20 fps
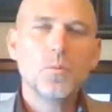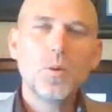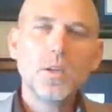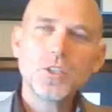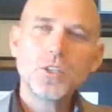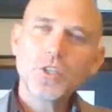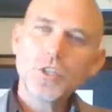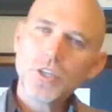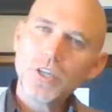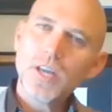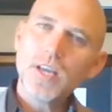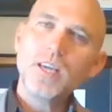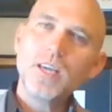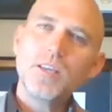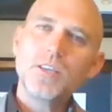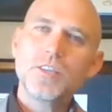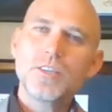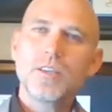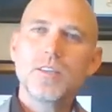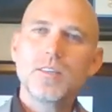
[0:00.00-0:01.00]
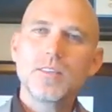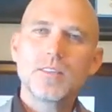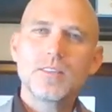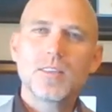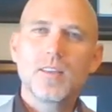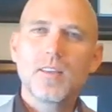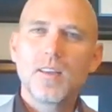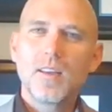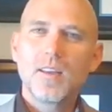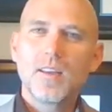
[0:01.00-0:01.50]
What
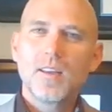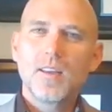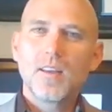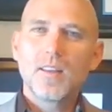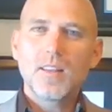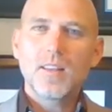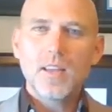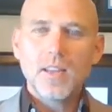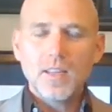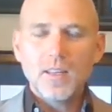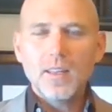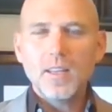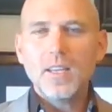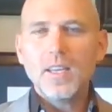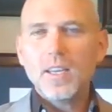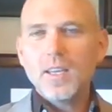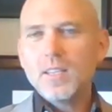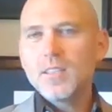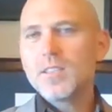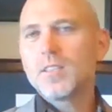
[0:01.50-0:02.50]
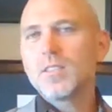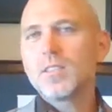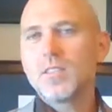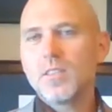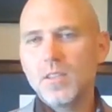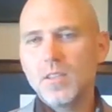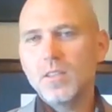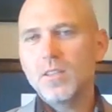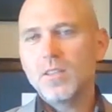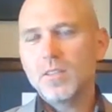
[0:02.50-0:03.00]
changes that
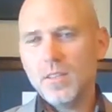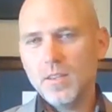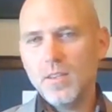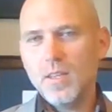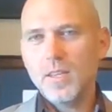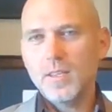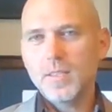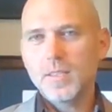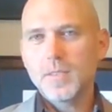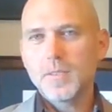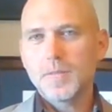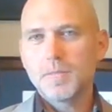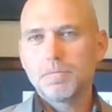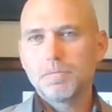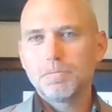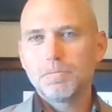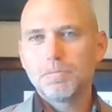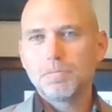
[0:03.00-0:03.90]
leads to this?